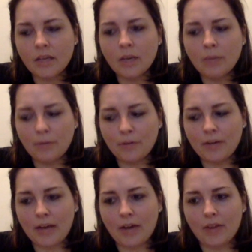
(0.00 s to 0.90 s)
but for
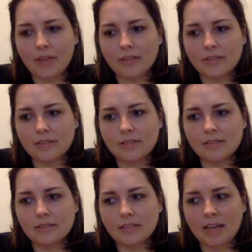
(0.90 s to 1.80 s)
now, that's
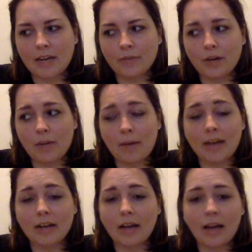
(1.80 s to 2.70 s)
kind of where I'm at.